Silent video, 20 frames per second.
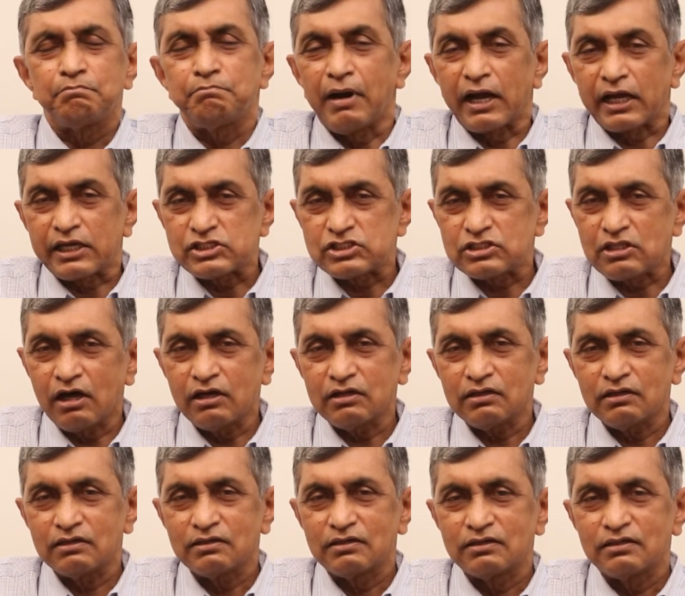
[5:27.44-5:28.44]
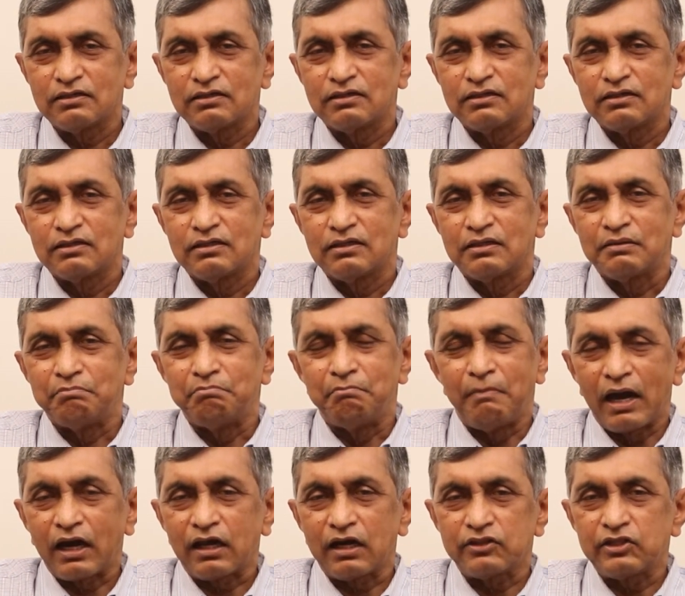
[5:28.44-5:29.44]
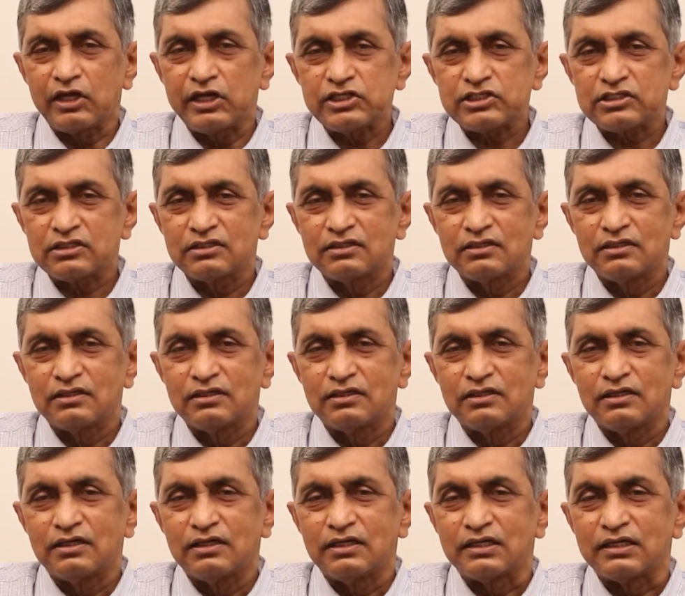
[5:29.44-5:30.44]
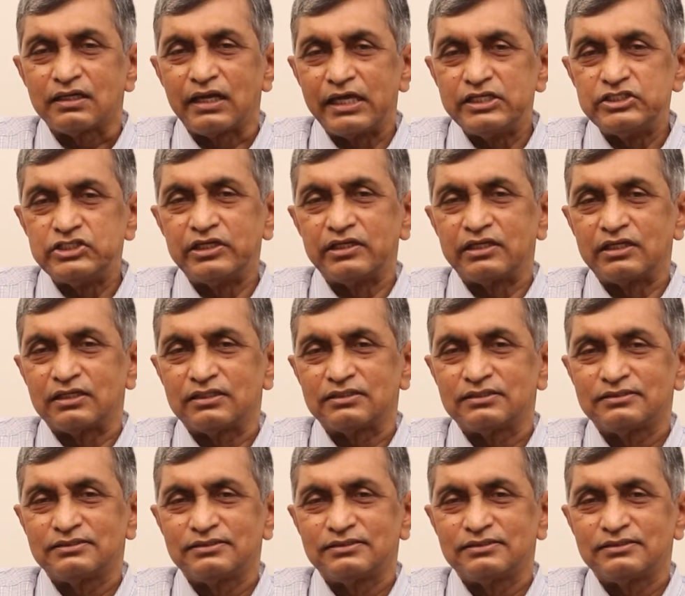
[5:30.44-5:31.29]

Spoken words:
Pakistan, Bangladesh, Nigeria.